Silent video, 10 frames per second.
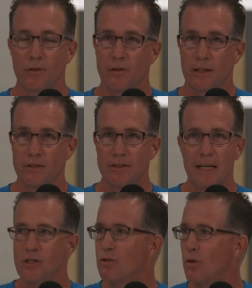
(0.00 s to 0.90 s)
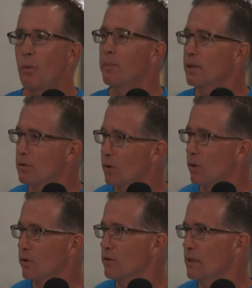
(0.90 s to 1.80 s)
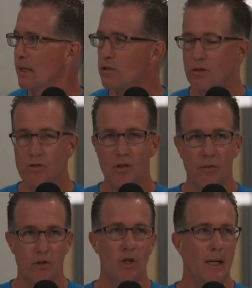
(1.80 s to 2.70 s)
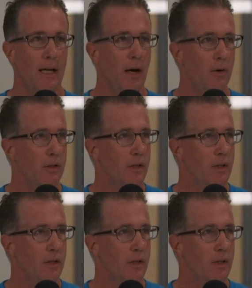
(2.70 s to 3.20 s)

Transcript: things, not just opening doors, not just self-checkout